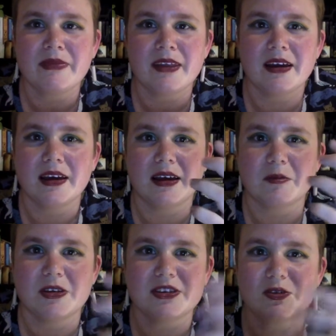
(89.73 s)
And
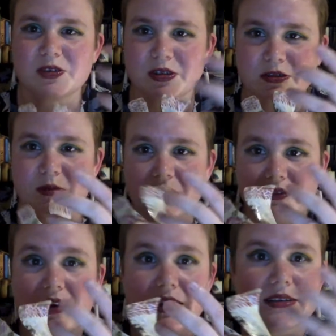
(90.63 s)
when sorting through my
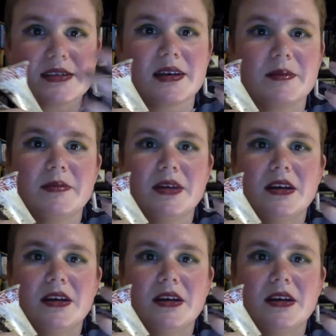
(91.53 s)
finds, I'm